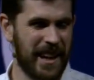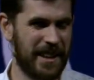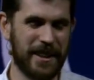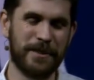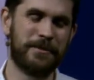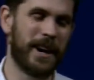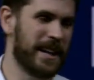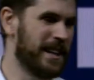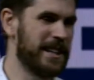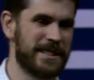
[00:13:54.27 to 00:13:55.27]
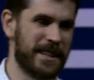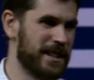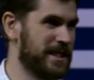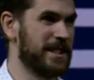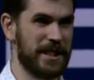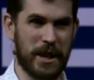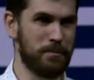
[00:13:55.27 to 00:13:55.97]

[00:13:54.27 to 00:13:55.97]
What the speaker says: And then the final insult is that they